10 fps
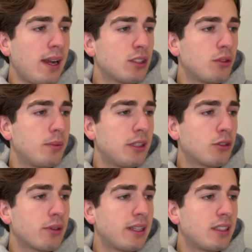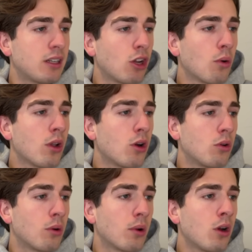as we've been creating lower low,
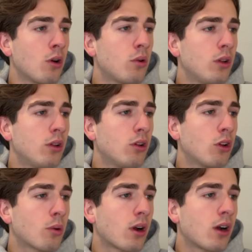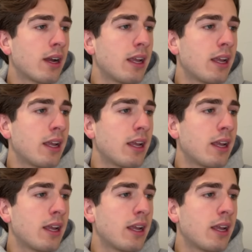lower low, lower high,